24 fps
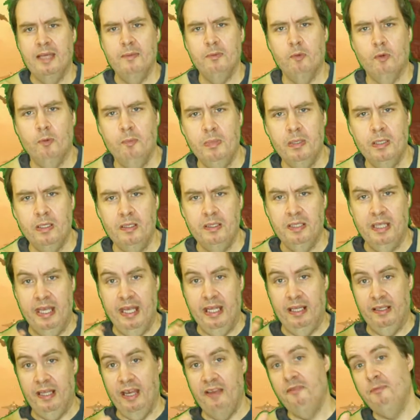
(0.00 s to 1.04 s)
will build
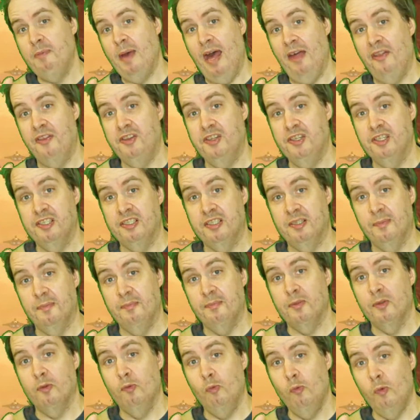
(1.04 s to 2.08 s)
a life path system,
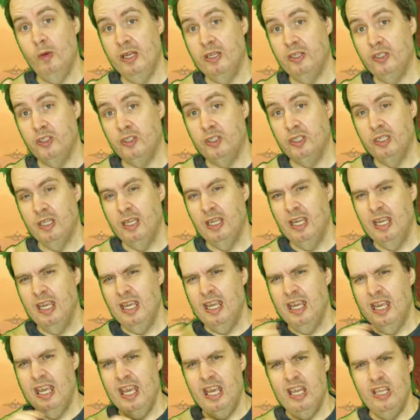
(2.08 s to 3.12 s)
which
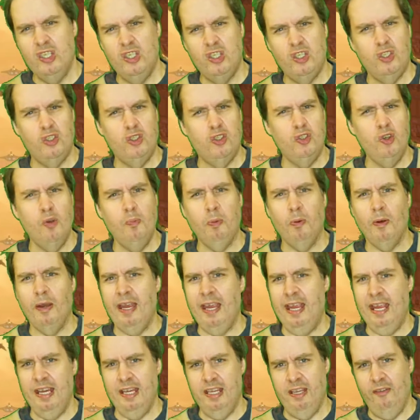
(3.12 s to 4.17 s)
is super
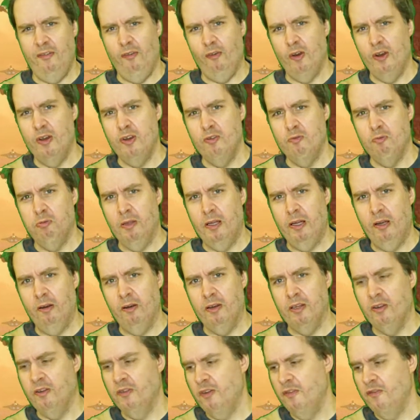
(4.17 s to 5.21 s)
handy for a new player.
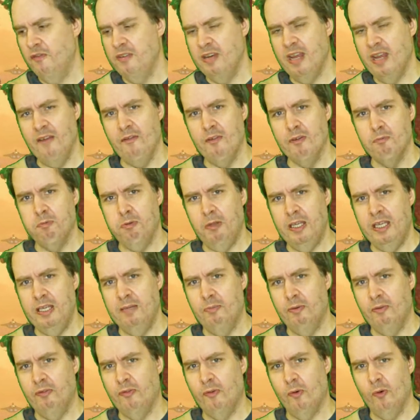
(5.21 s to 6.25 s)
You know, if you've never played
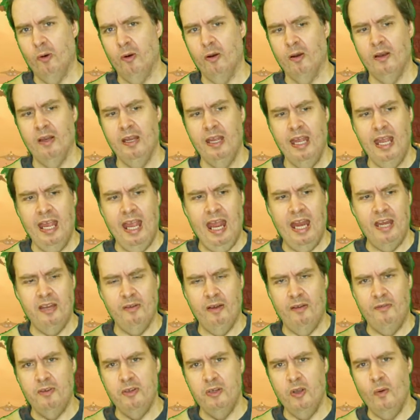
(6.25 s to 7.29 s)
before and you
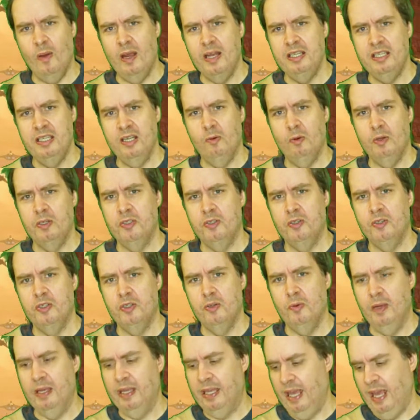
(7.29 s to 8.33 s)
have no idea what you're
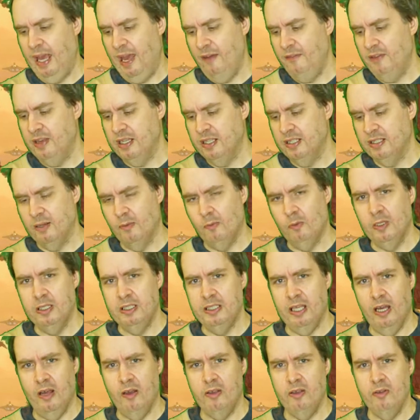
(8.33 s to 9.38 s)
doing, having someone
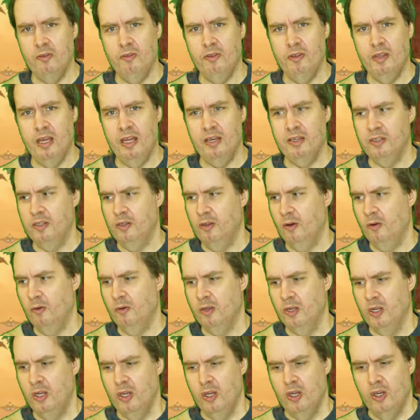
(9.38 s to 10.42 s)
tell you that you know
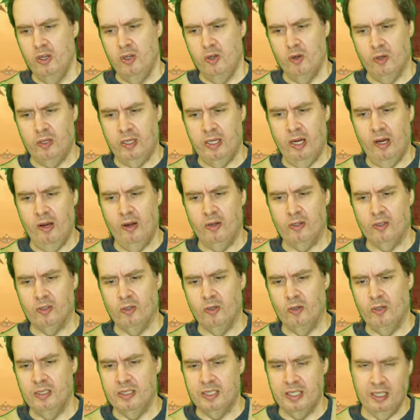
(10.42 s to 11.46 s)
your
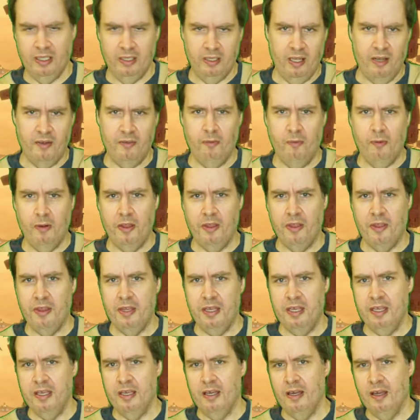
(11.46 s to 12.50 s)
character is in love with
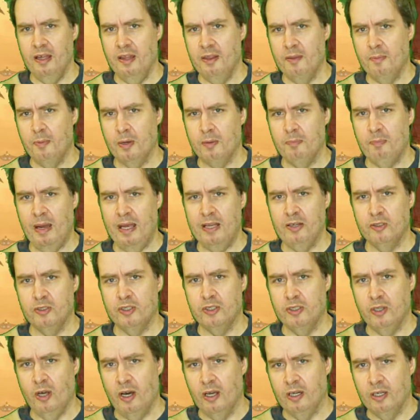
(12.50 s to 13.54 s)
the uh, the bookbinder's
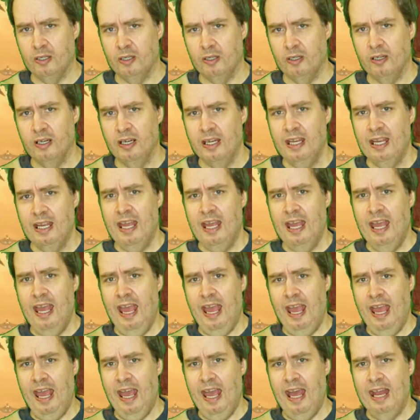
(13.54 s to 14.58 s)
daughter,
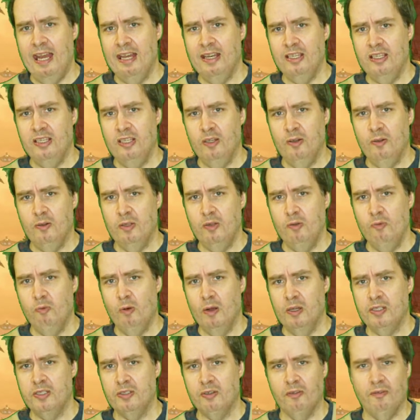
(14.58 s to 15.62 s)
and you know you
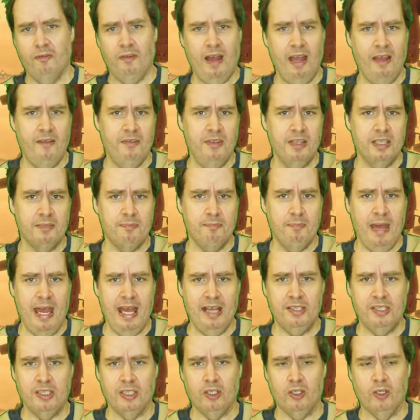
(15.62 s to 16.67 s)
once survived this
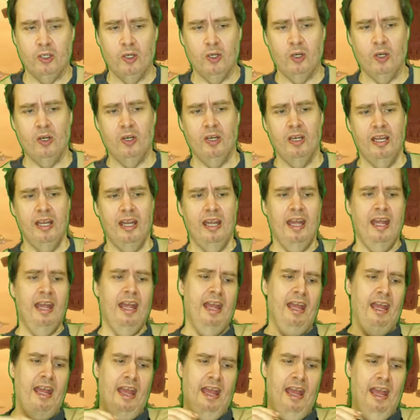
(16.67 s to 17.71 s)
massacre,
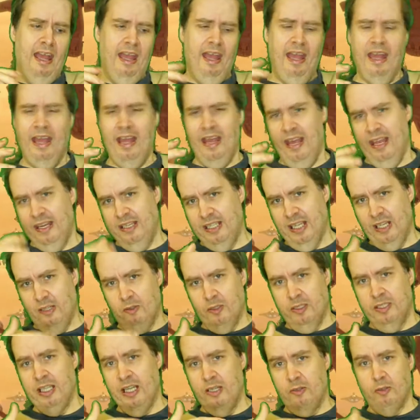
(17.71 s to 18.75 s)
etc.,
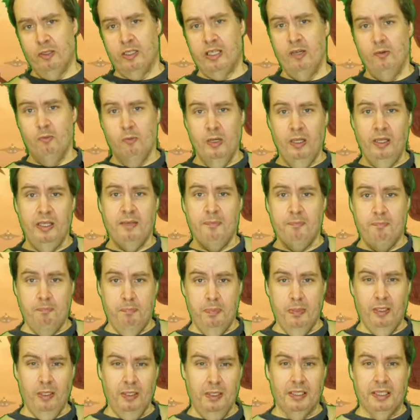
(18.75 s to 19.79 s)
etc., can really
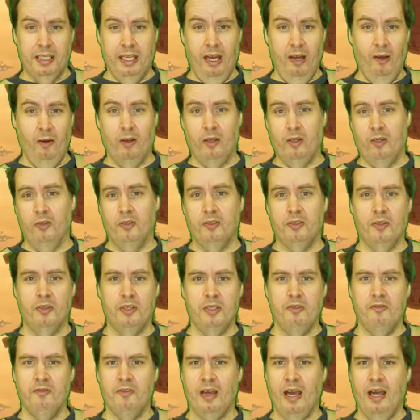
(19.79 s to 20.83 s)
build a character so that
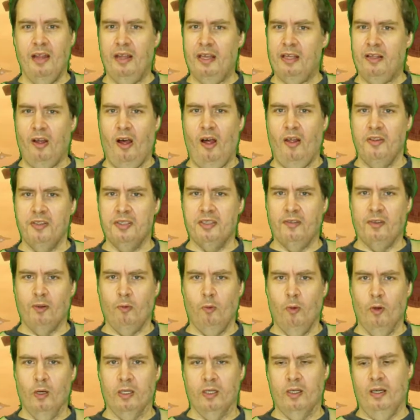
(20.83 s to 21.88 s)
you've got like all this stuff to
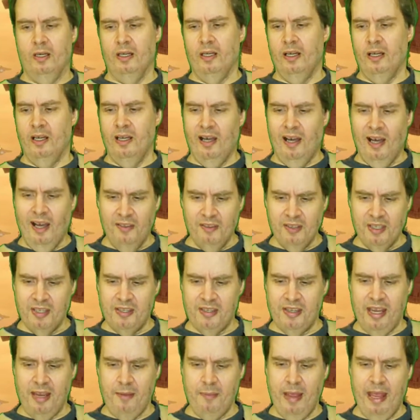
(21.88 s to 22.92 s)
work on. On the
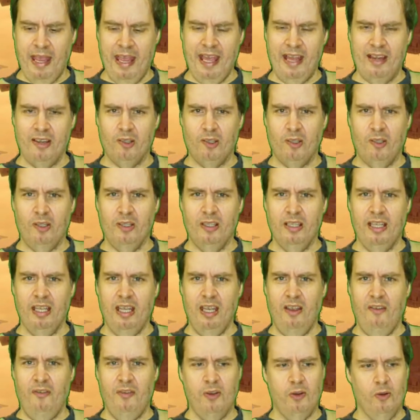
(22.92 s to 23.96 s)
same handle,
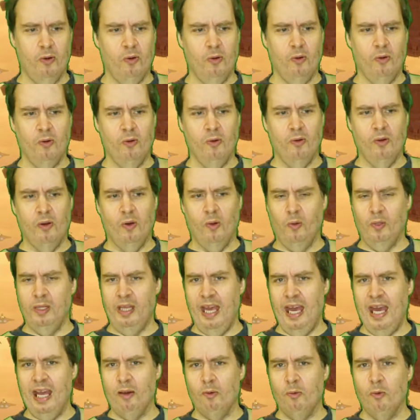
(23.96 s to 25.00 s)
if you're an old
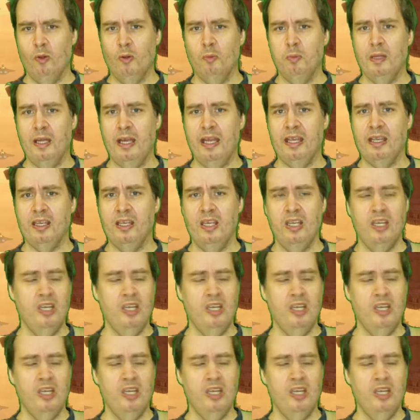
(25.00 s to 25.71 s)
hat at role playing,